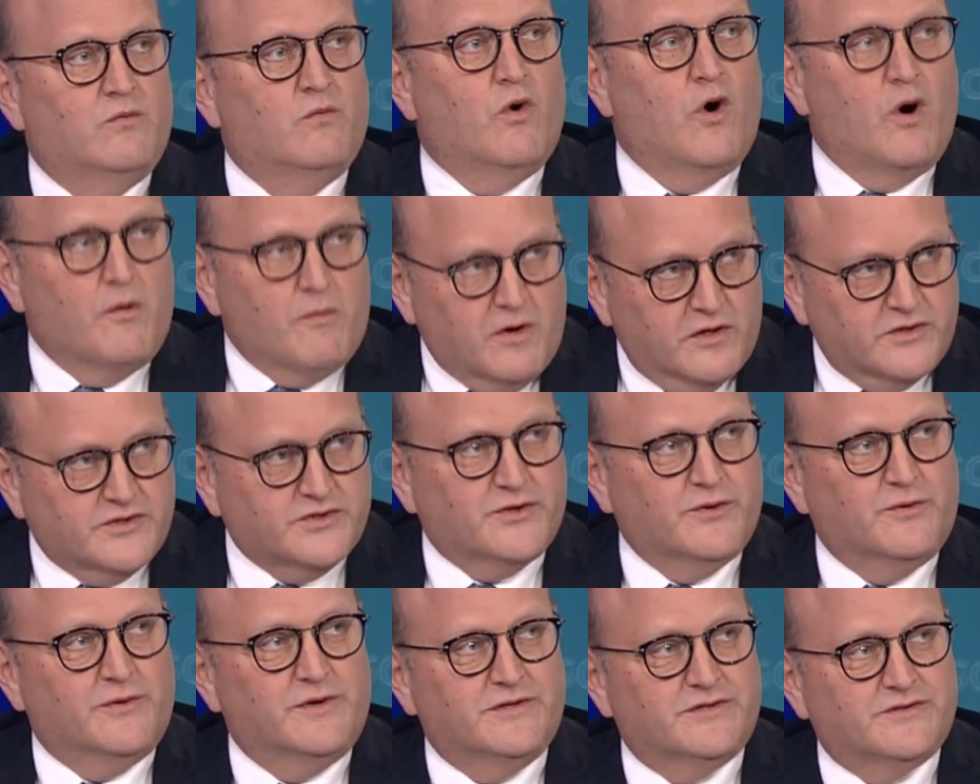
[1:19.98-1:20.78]
Walmart's
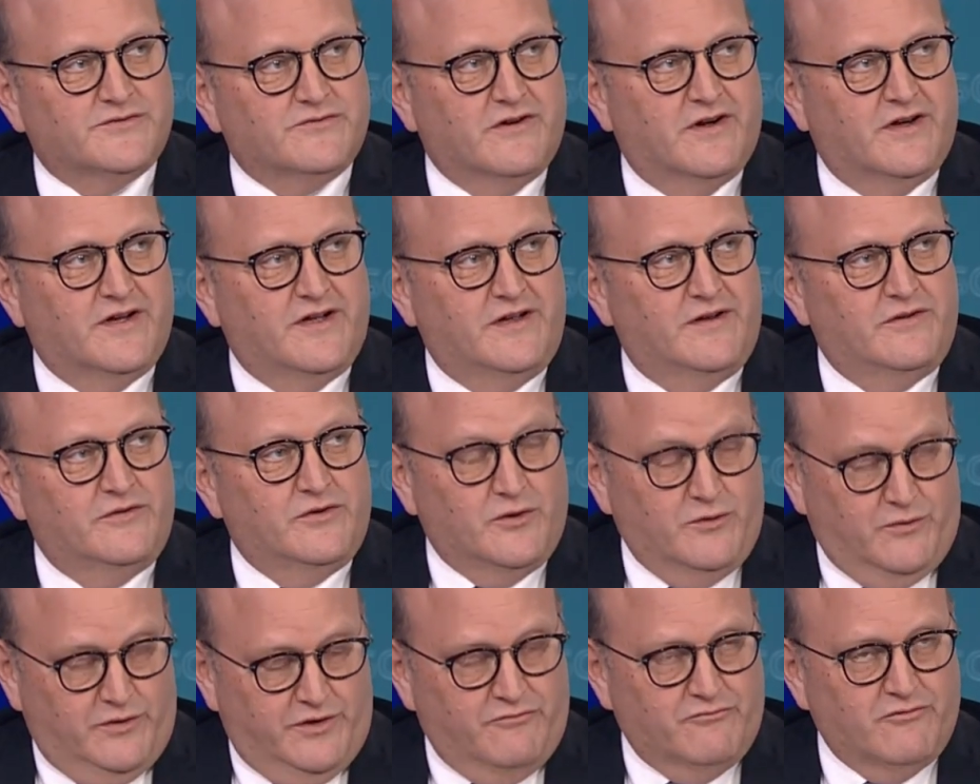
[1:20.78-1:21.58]
doing
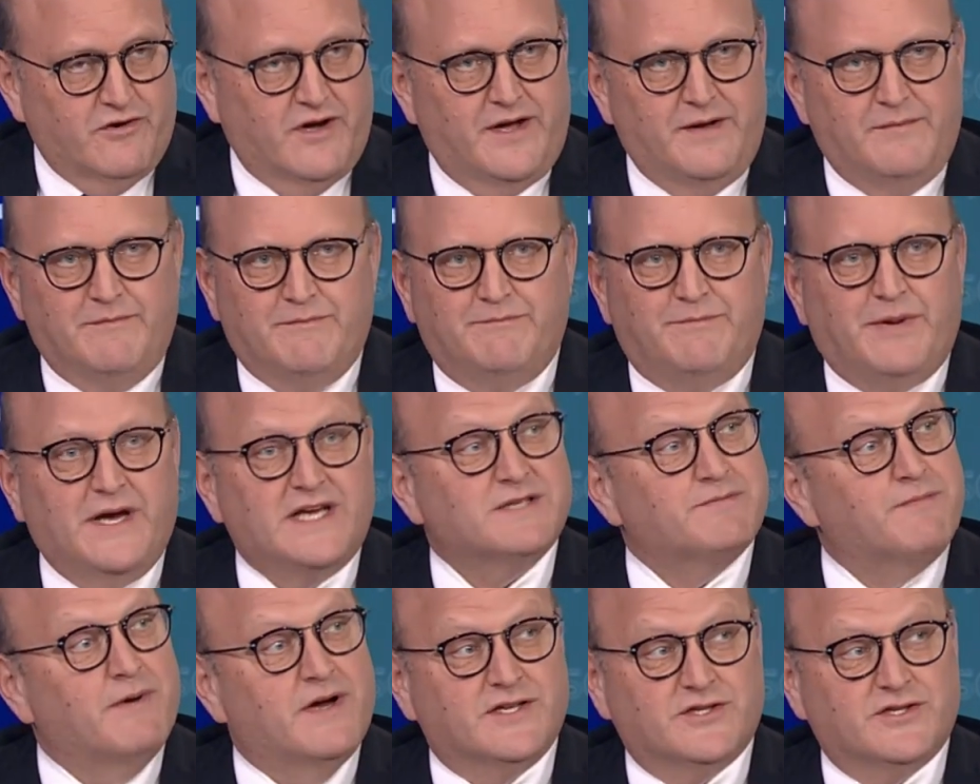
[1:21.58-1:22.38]
it right.
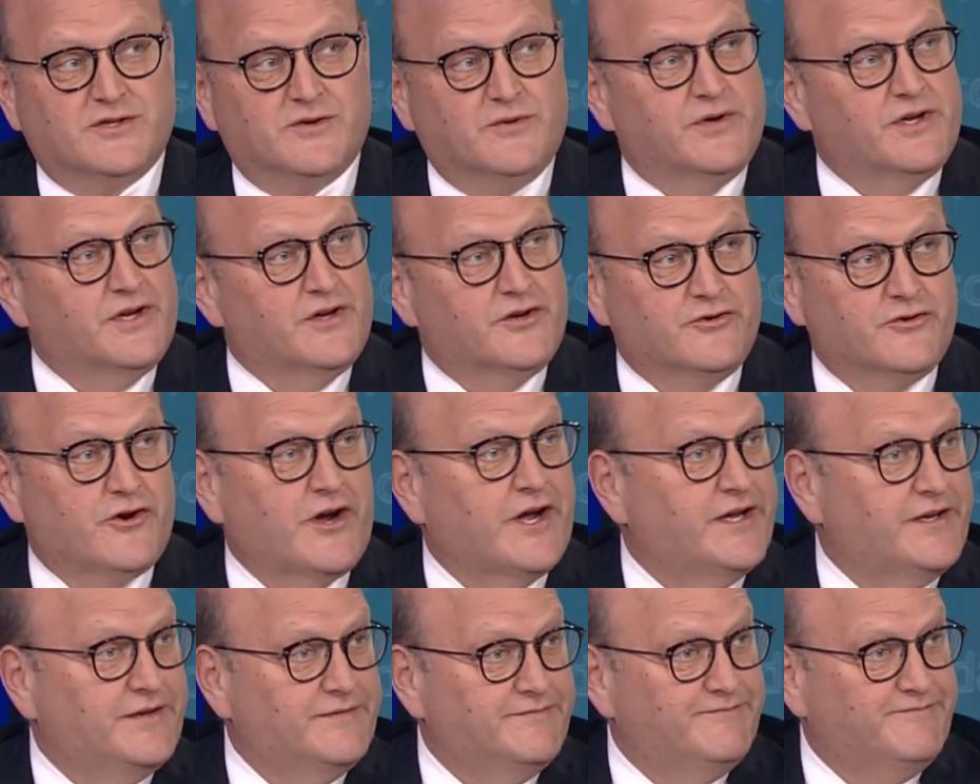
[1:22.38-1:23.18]
Best Buy's doing it
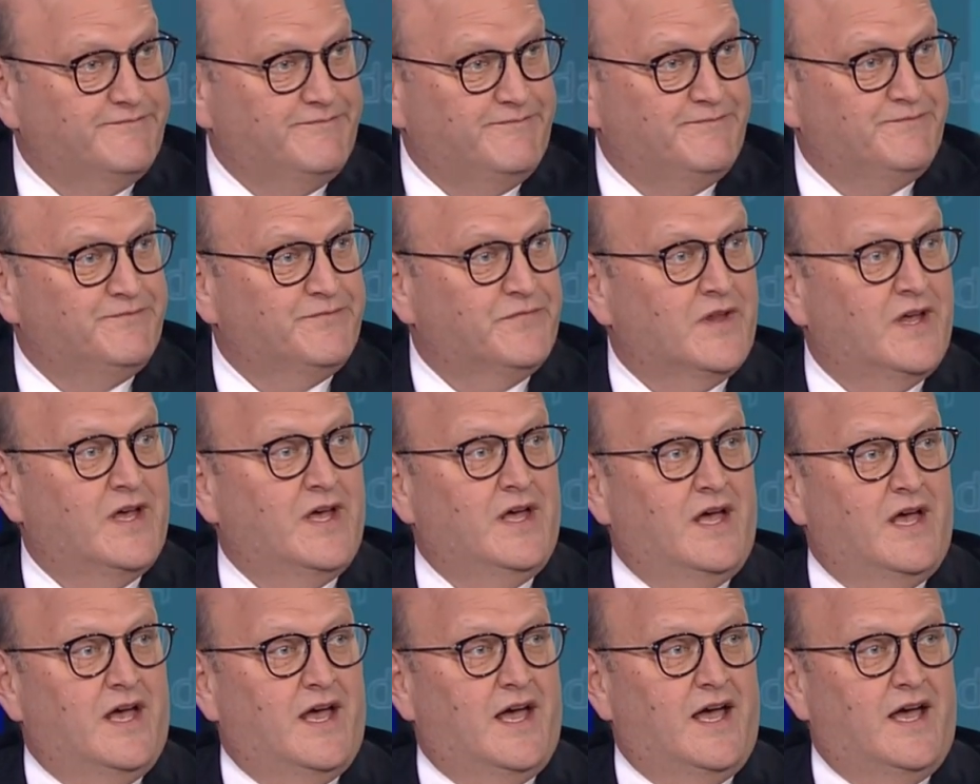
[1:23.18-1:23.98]
great.
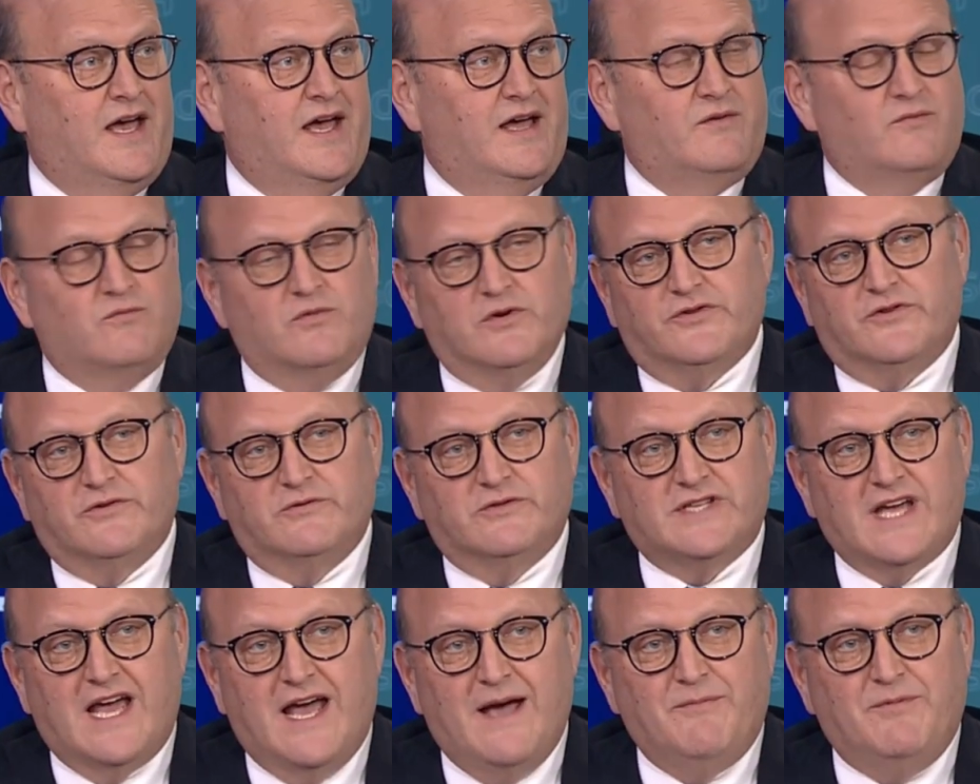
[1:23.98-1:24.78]
And
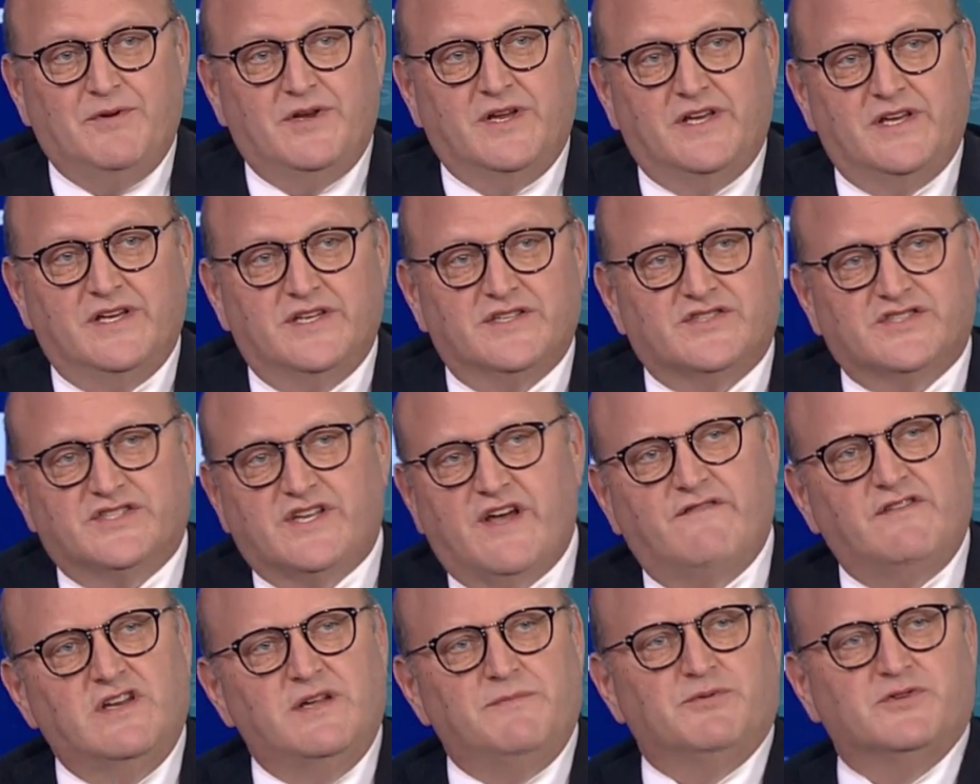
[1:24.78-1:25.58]
what's happening is
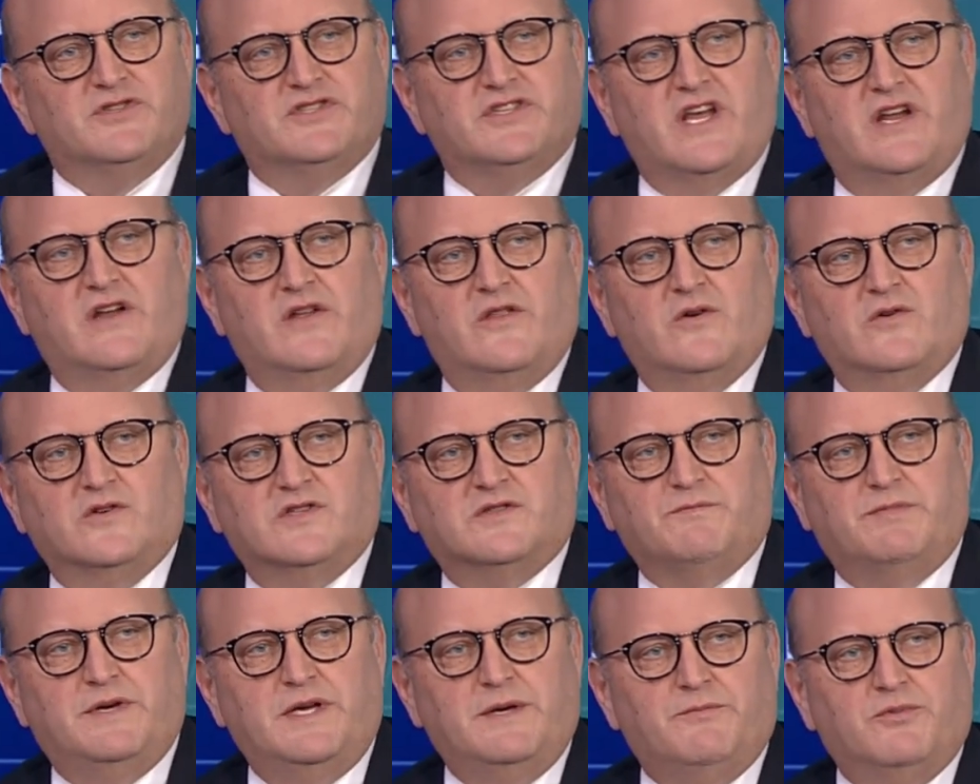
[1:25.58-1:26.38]
70% of those
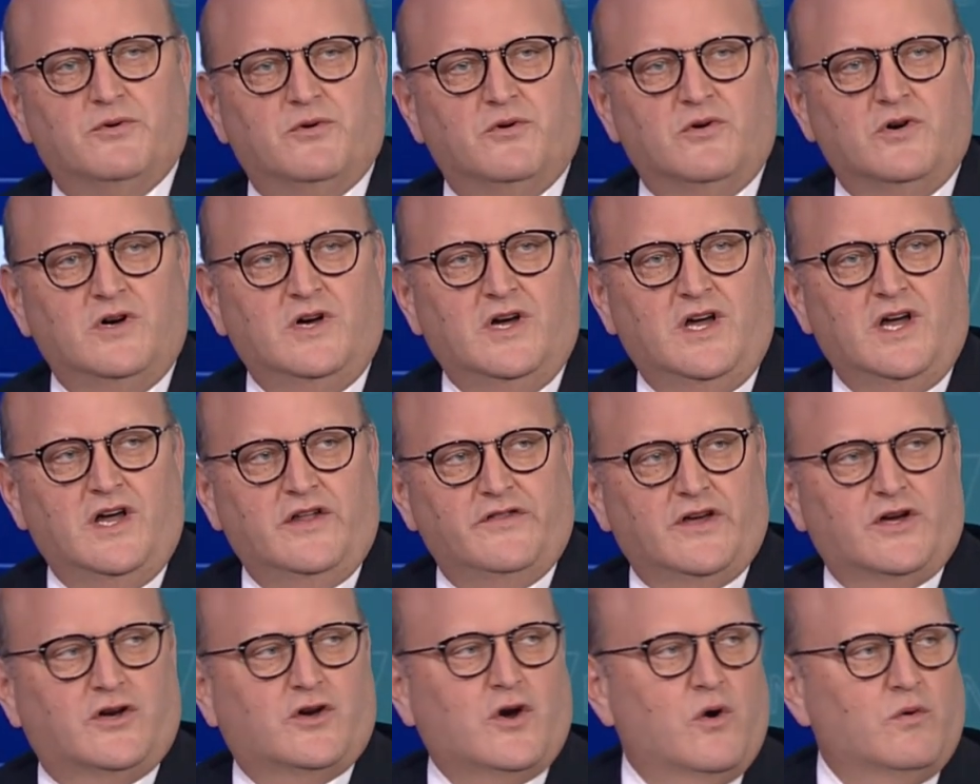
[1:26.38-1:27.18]
people
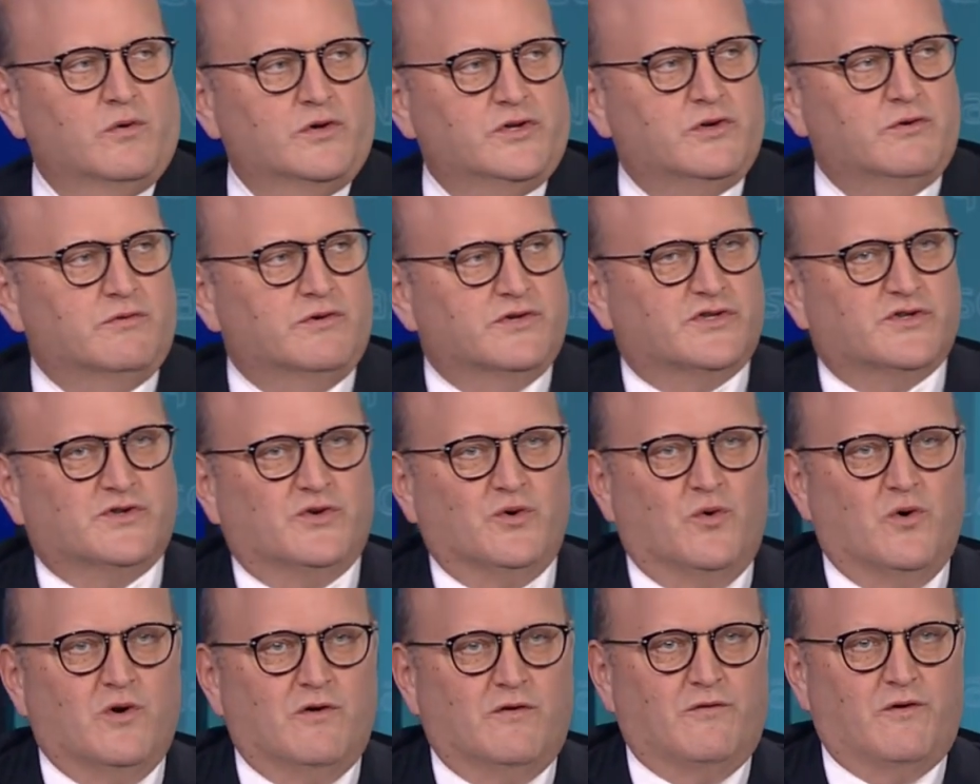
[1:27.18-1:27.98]
that go into a
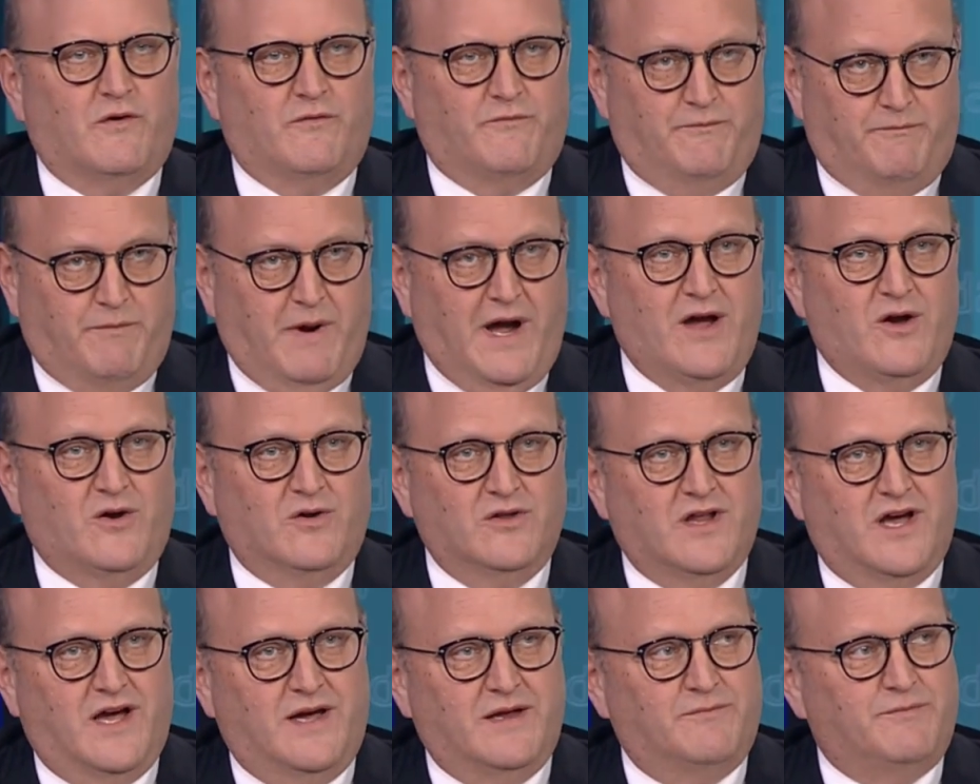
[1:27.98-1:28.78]
store, buy
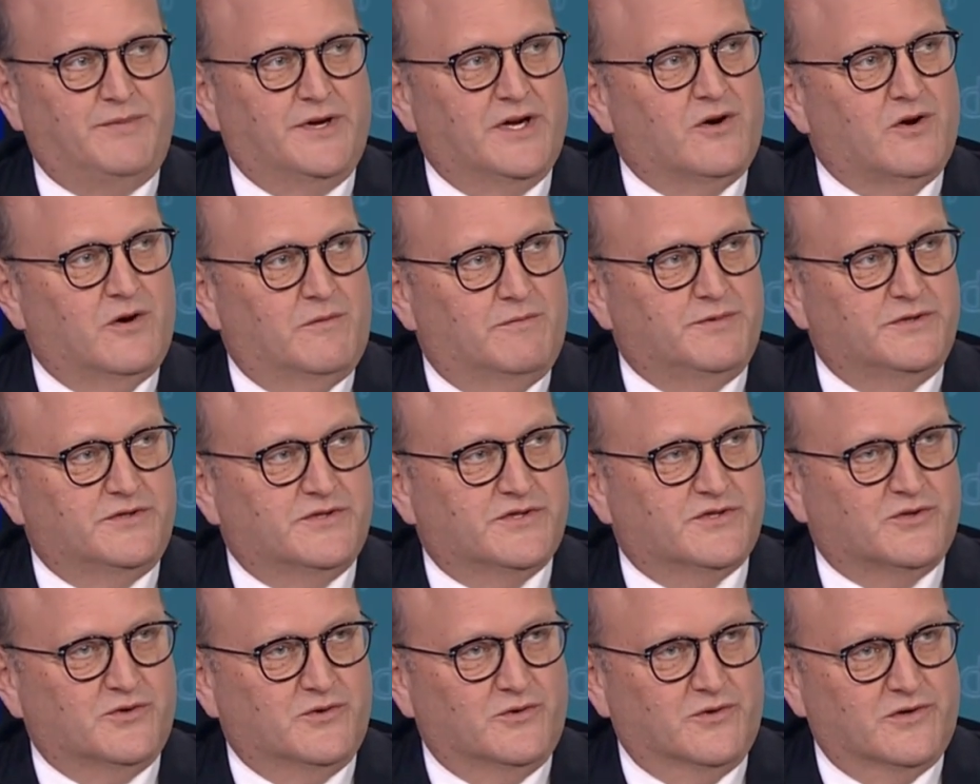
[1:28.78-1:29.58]
online, pick up in
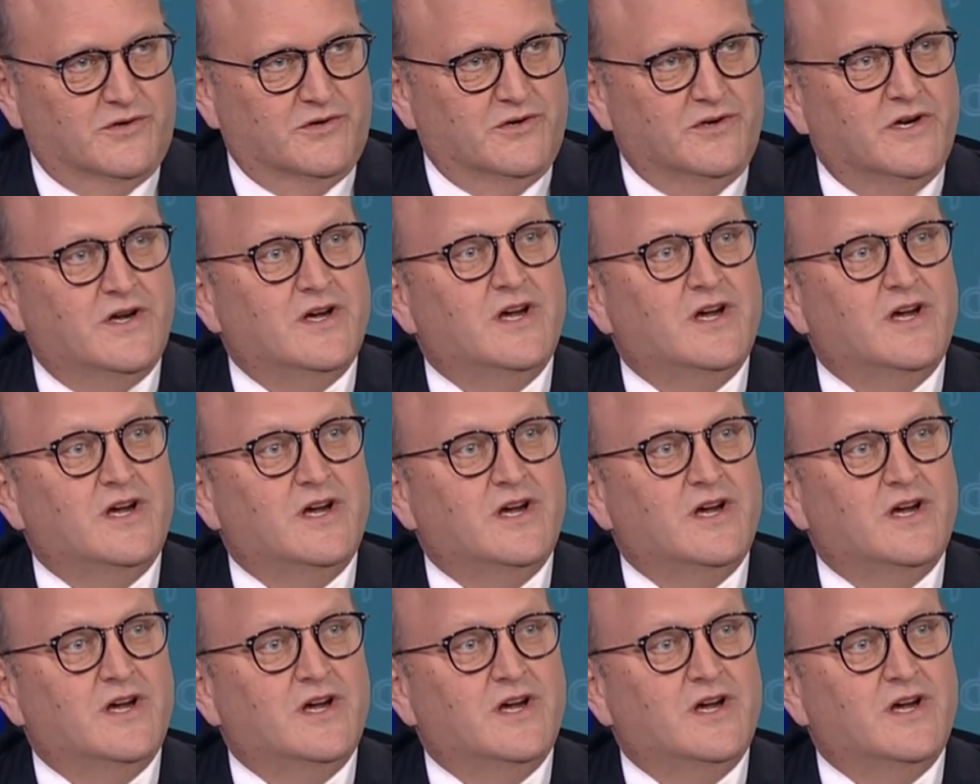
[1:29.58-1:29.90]
store,